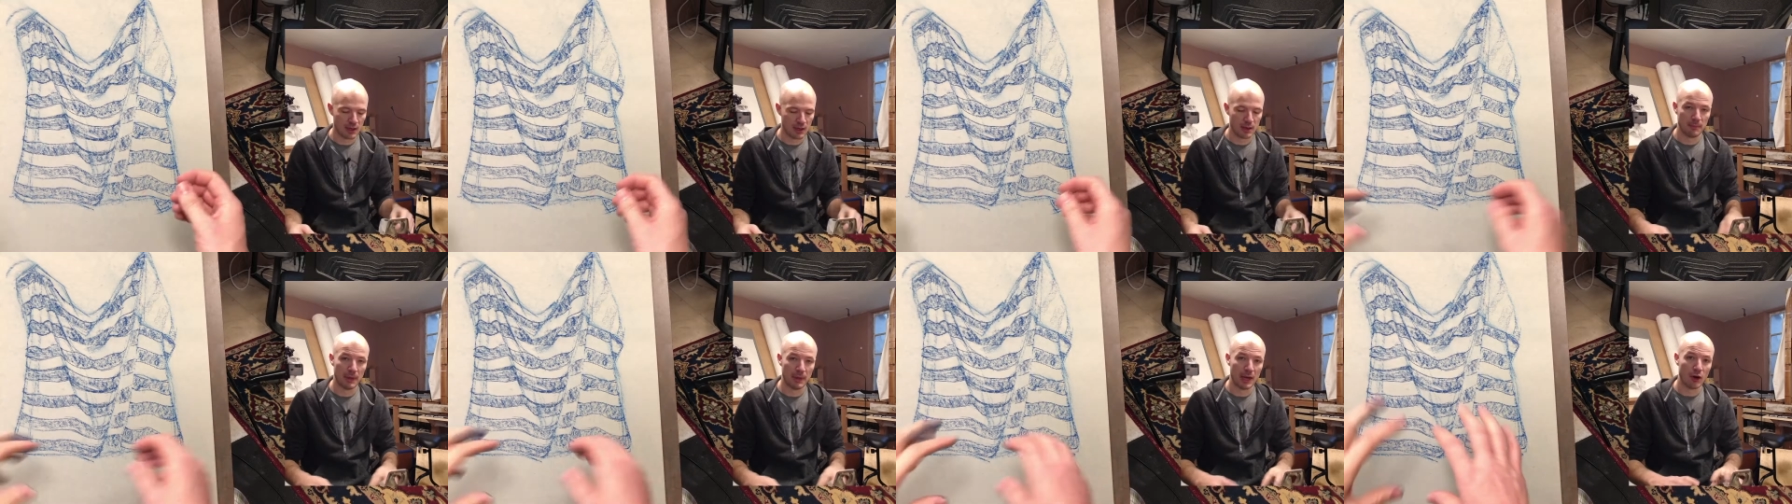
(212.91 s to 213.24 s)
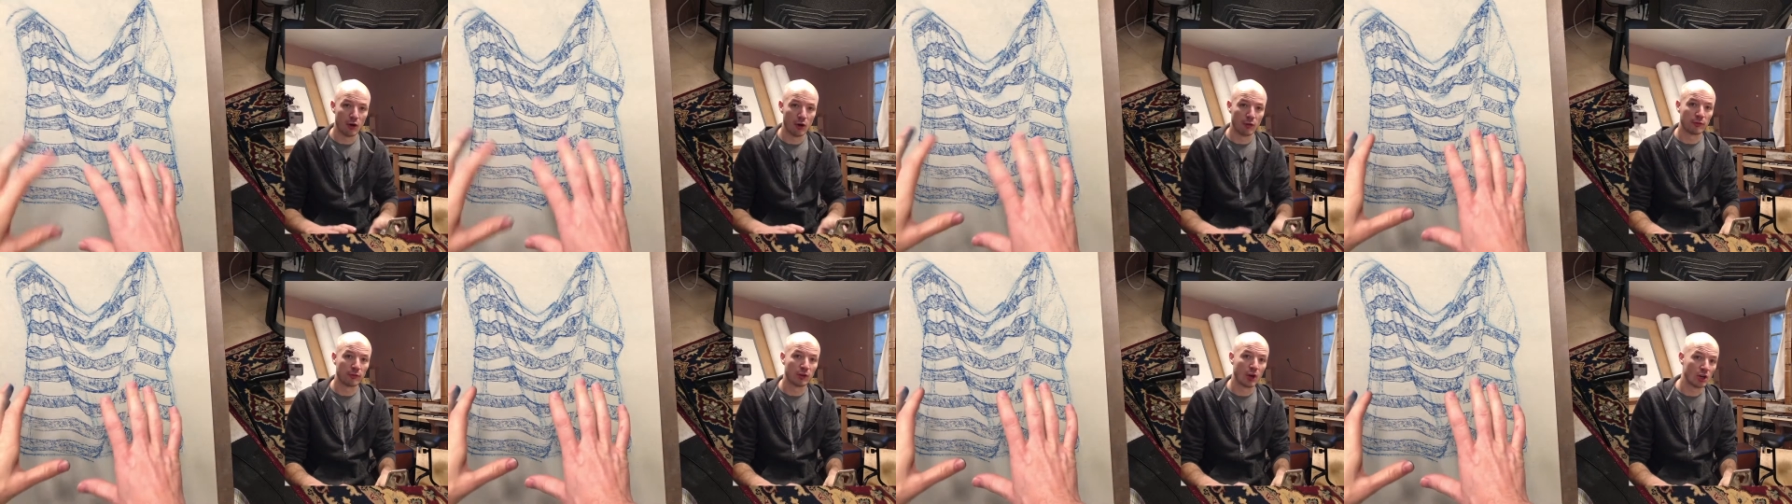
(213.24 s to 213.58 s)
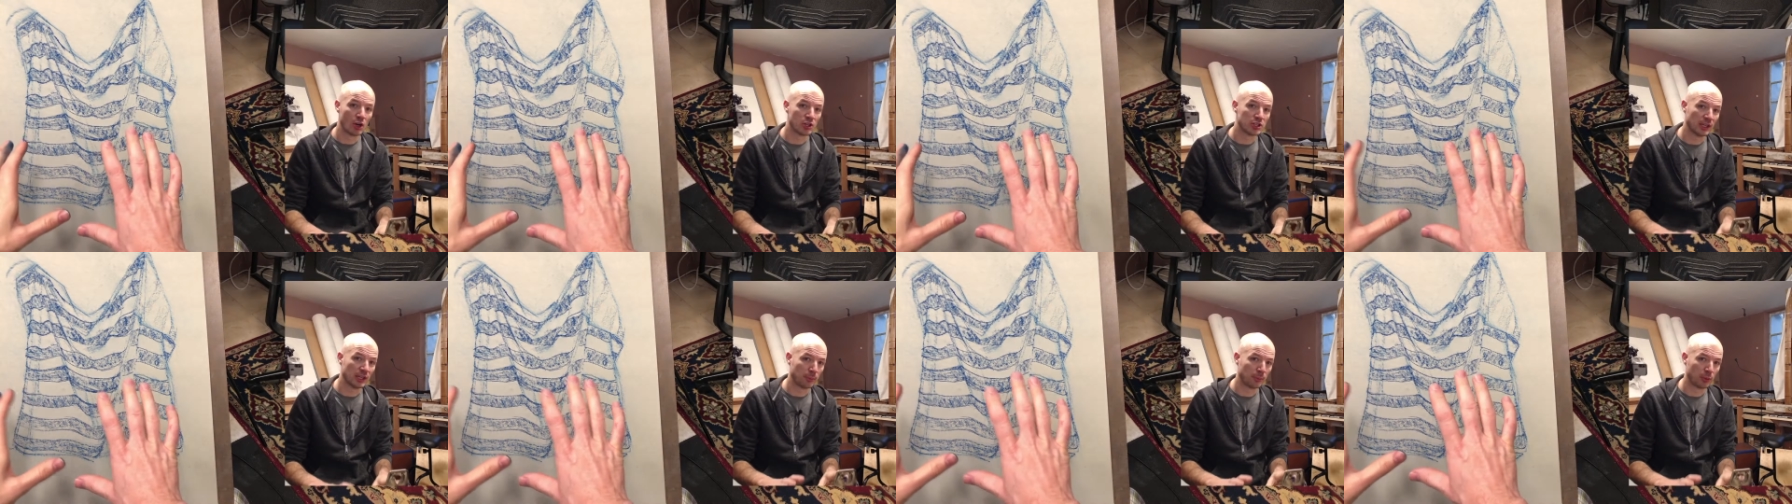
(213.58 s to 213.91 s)
My
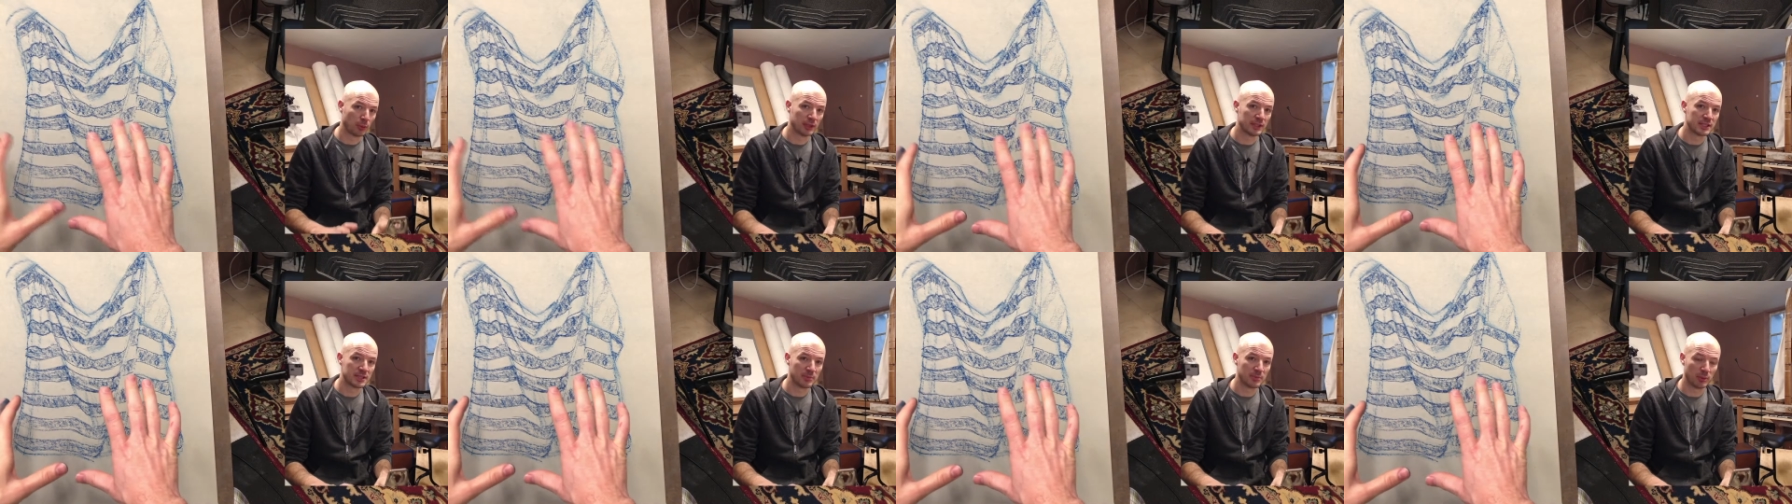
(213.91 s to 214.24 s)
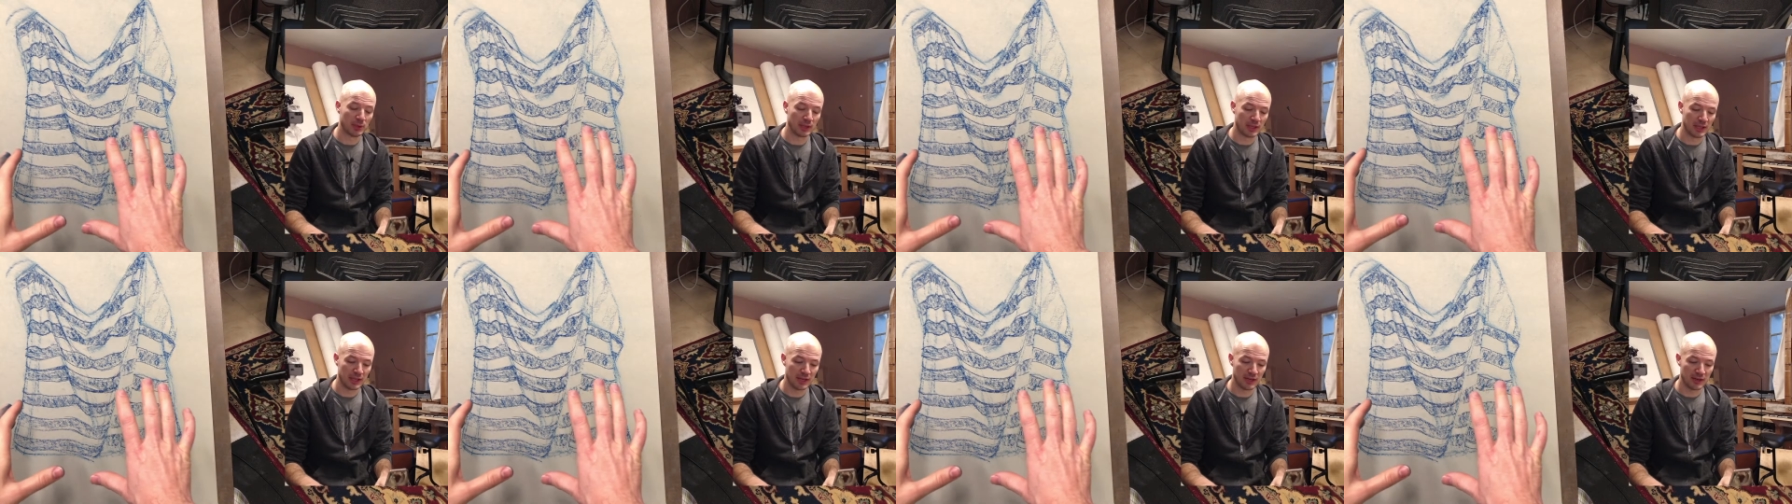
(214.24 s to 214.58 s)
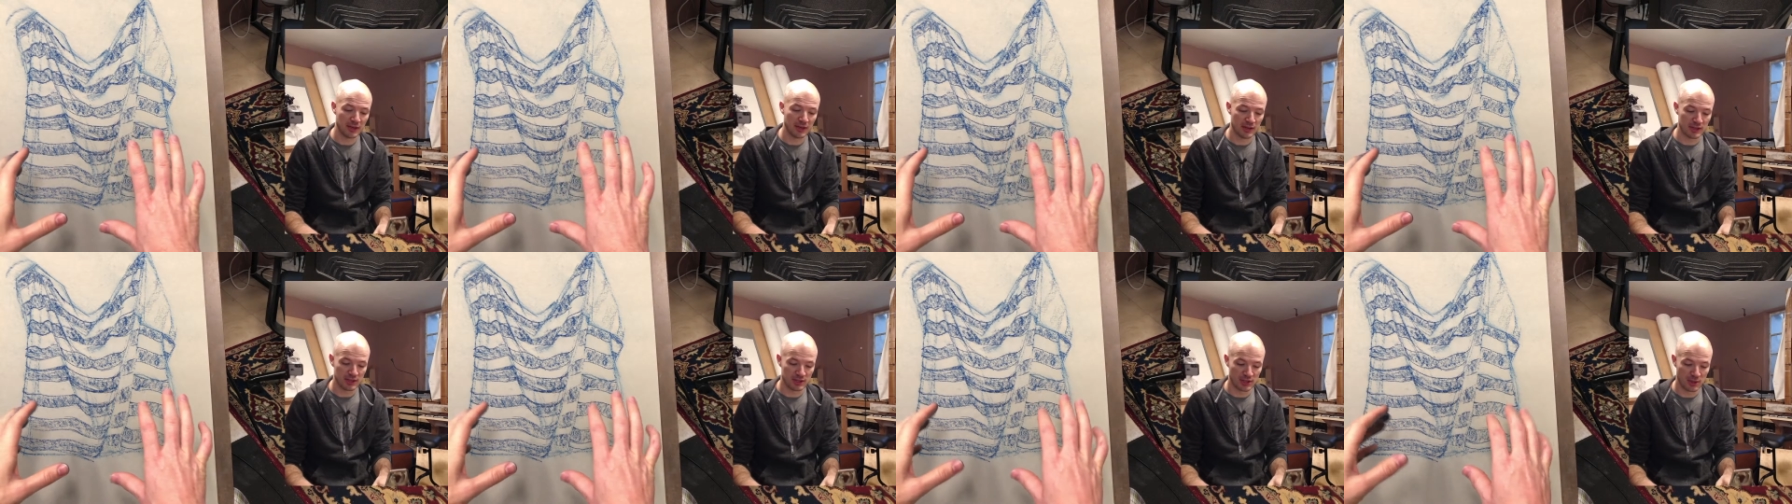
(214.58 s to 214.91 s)
overarching principle
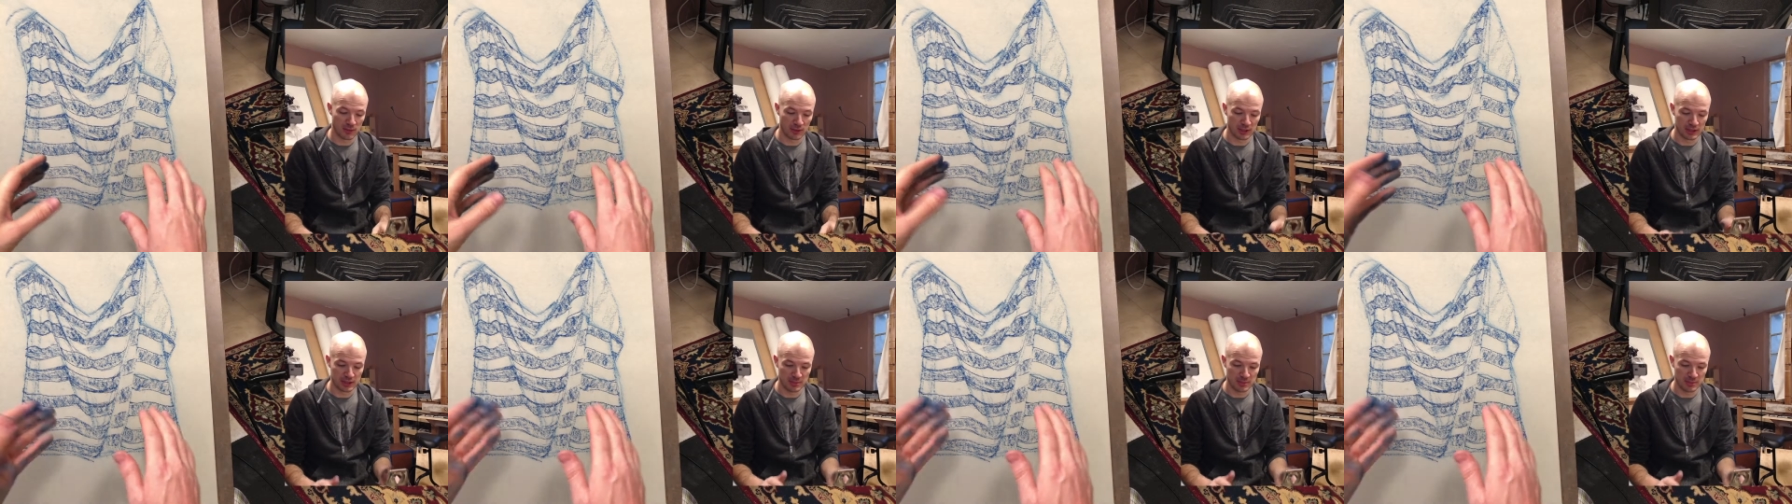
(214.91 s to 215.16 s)
here is going